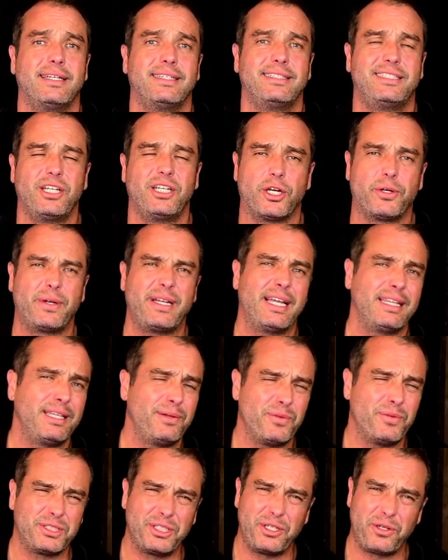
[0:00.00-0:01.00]
DeAndre
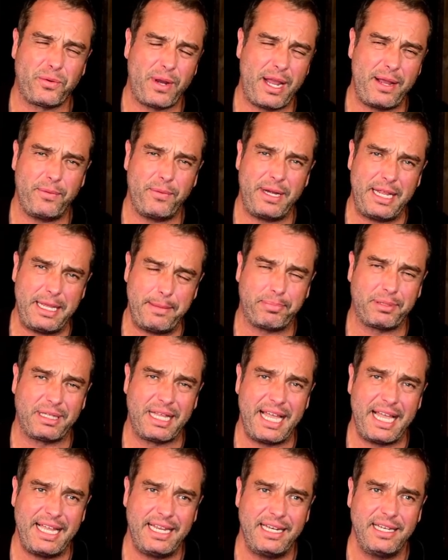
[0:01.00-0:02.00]
Yedlin wasn't great when he
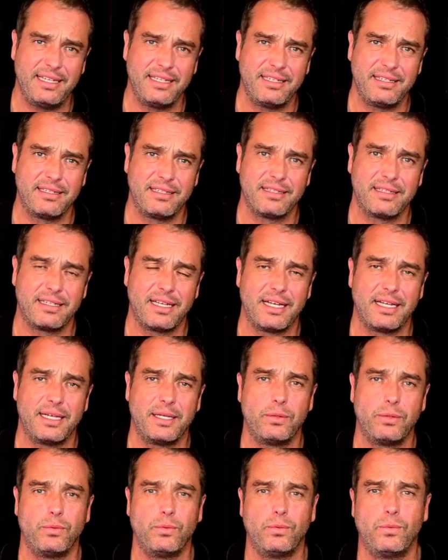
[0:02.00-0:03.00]
played.
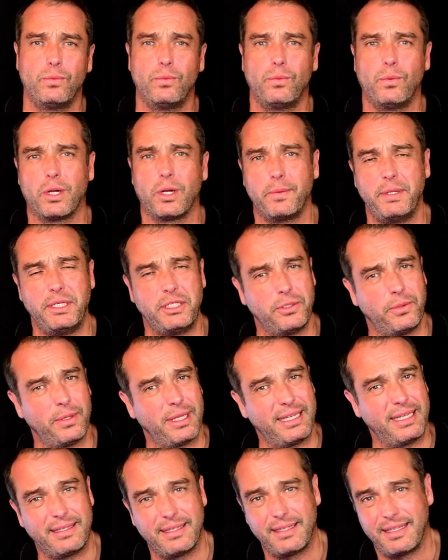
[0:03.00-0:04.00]
What do we do
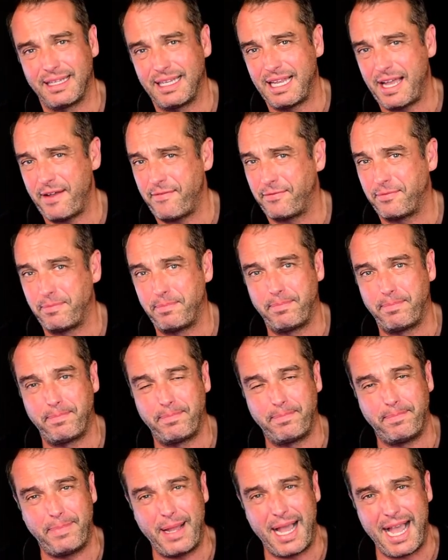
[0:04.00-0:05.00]
with left
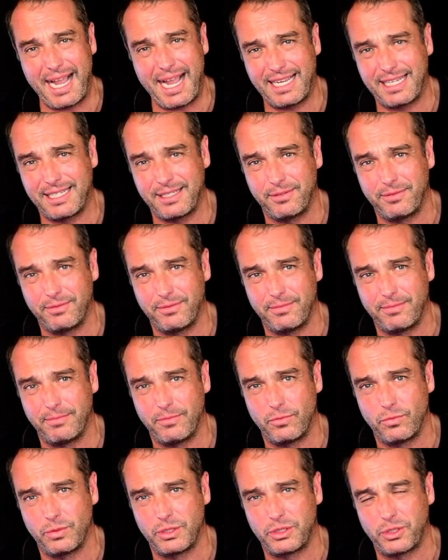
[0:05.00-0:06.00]
back
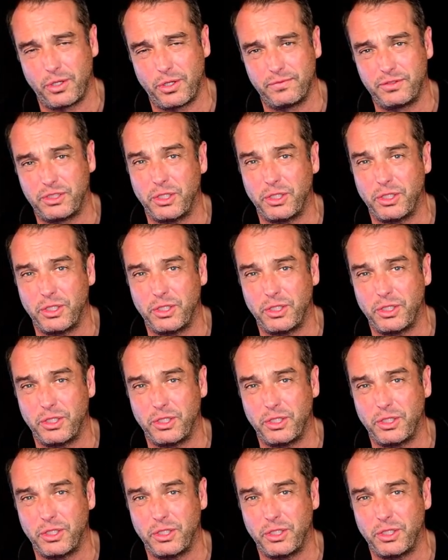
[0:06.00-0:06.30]
reserve?